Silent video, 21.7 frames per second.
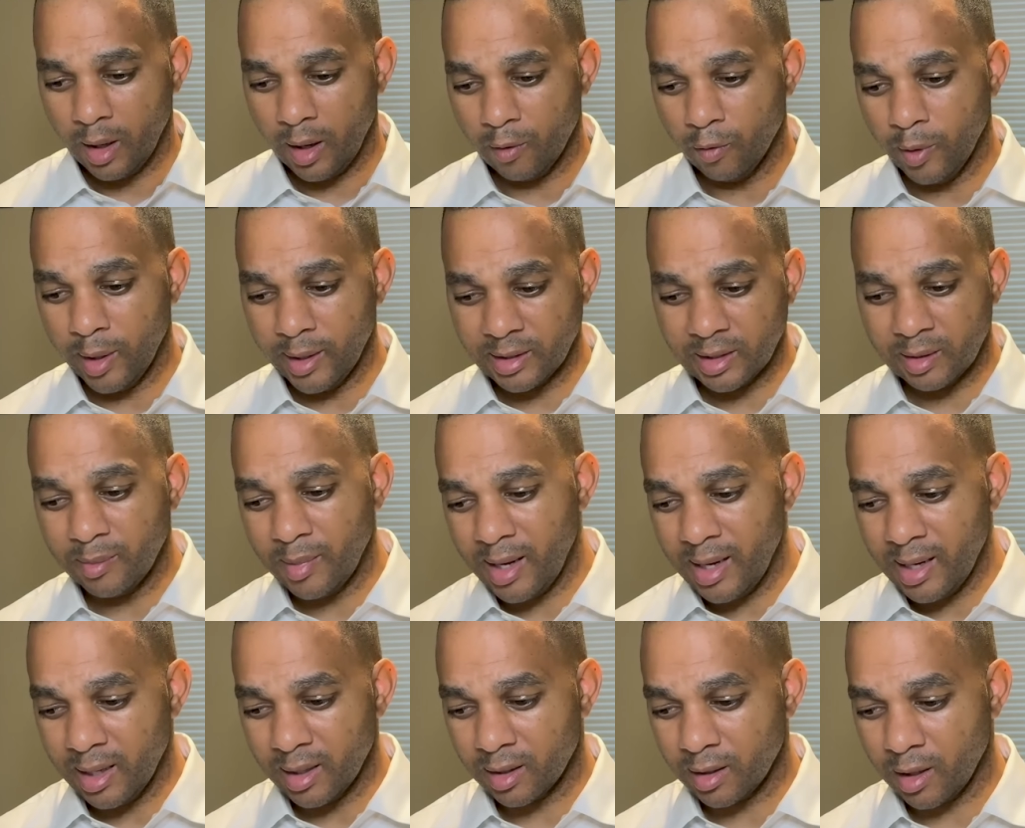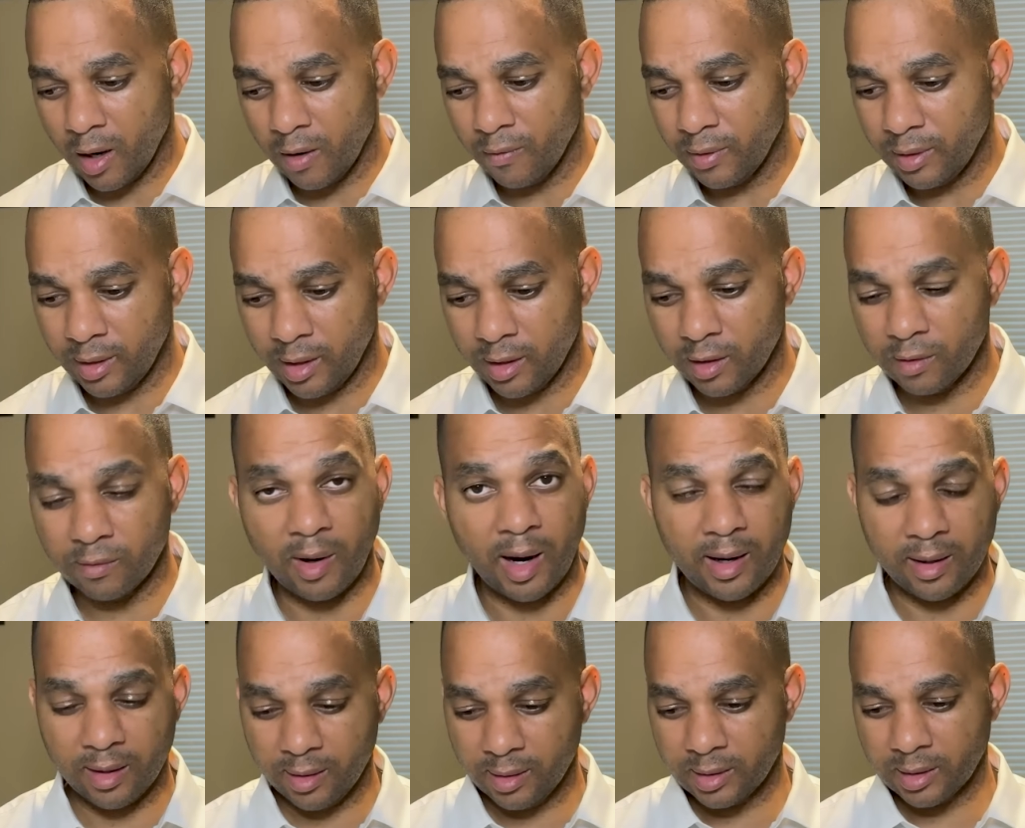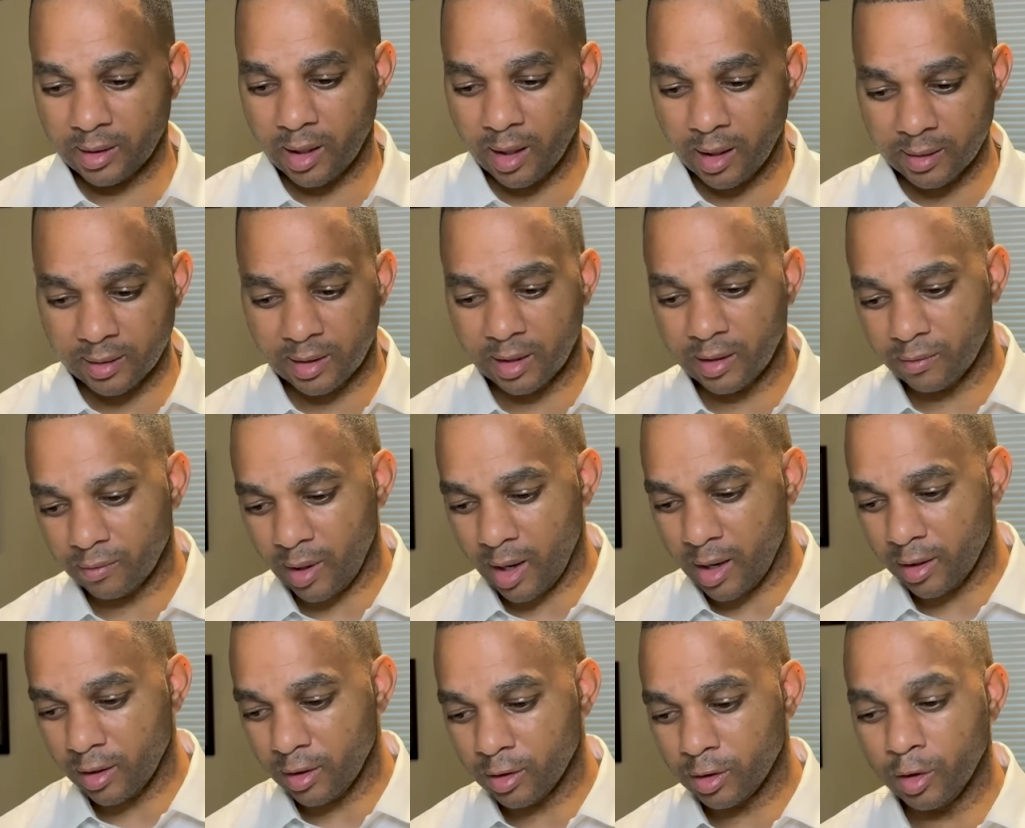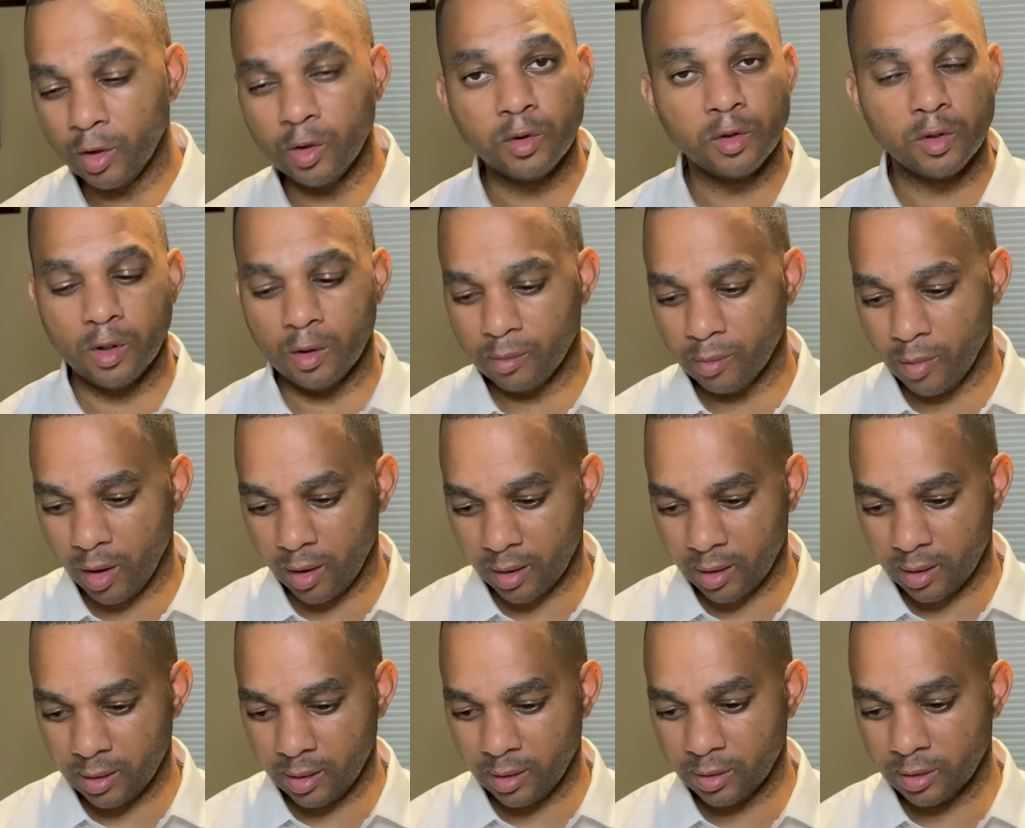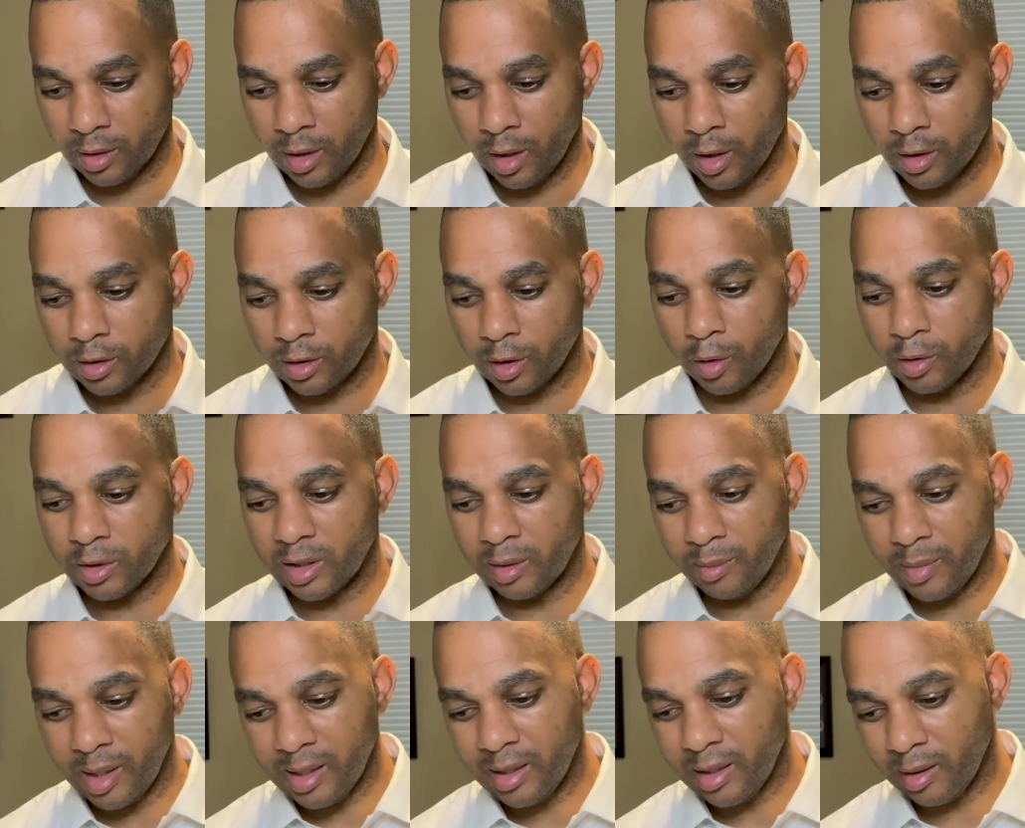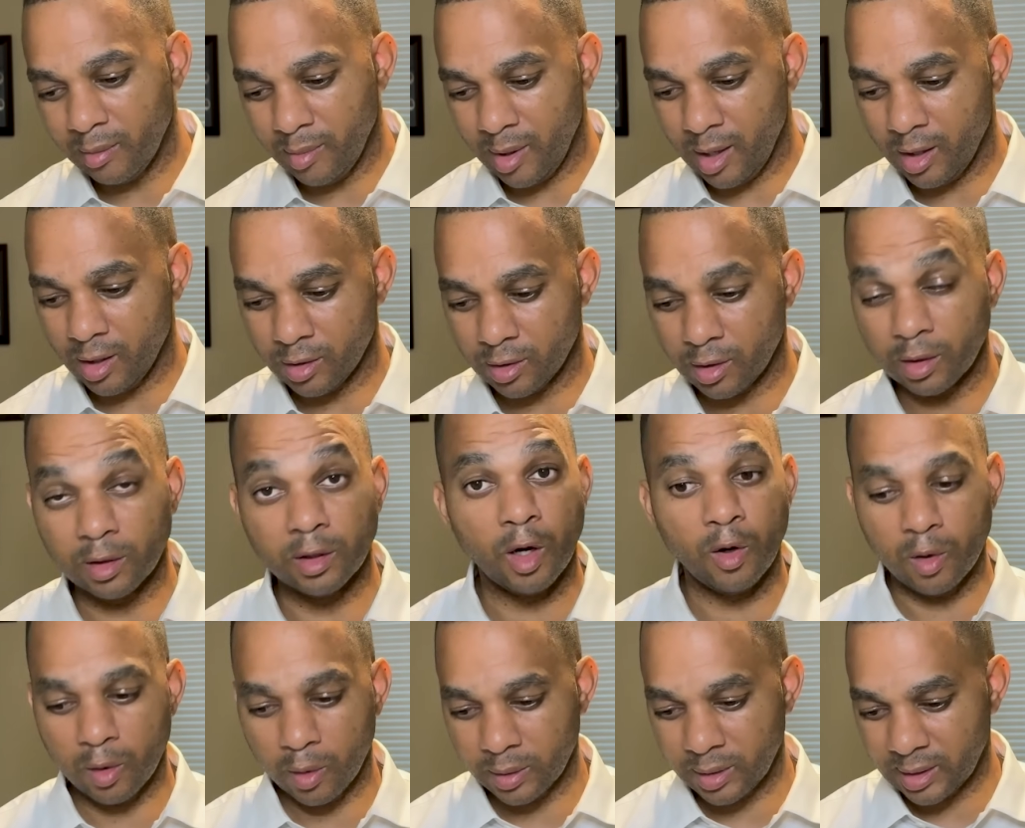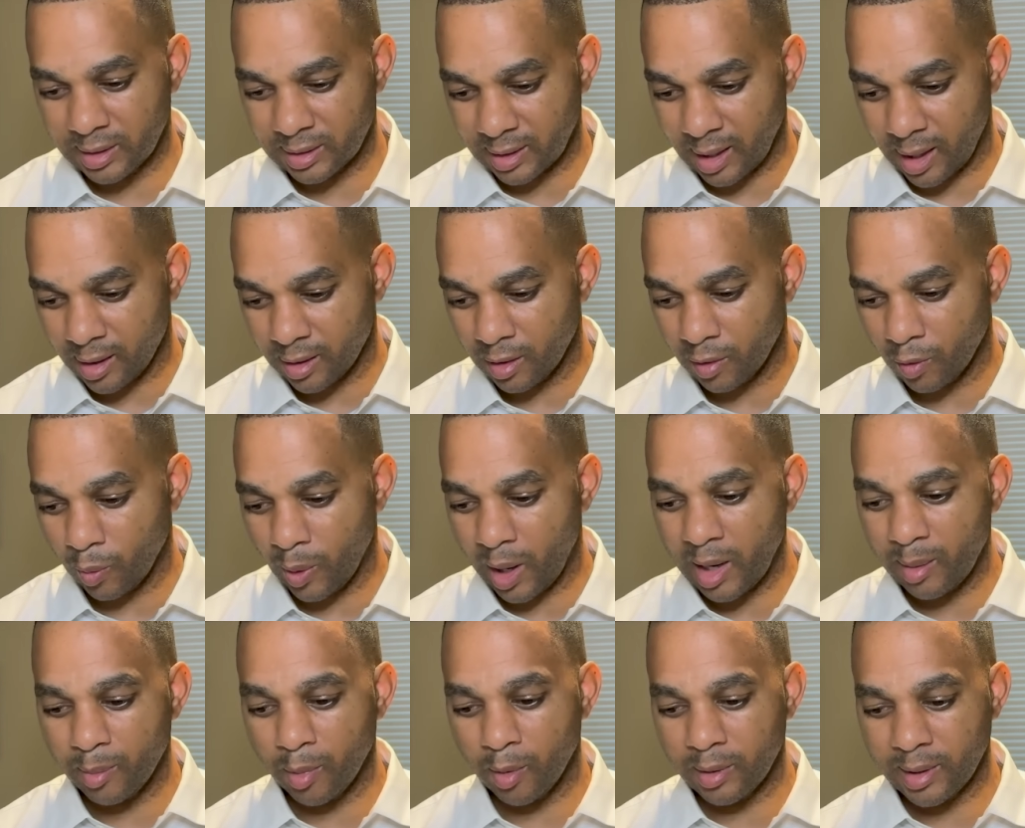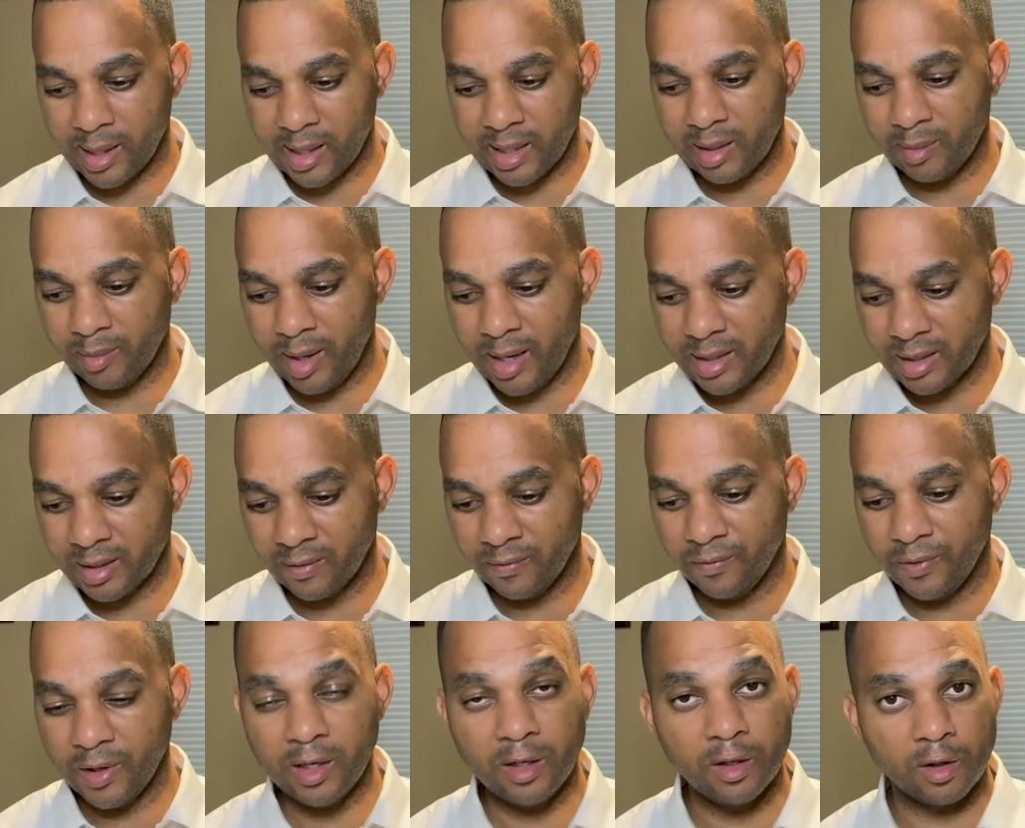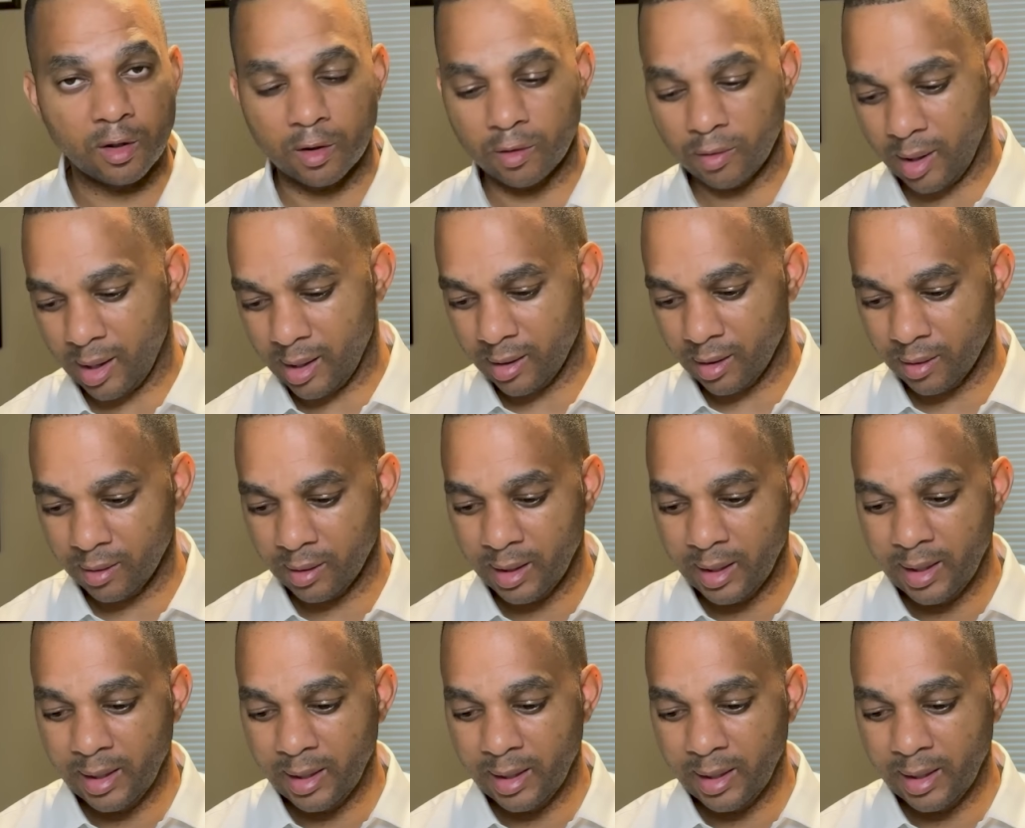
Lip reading: resume and cover letter writers, content writers, YouTube marketers, social media manager, logo designer, whiteboard animation video creator,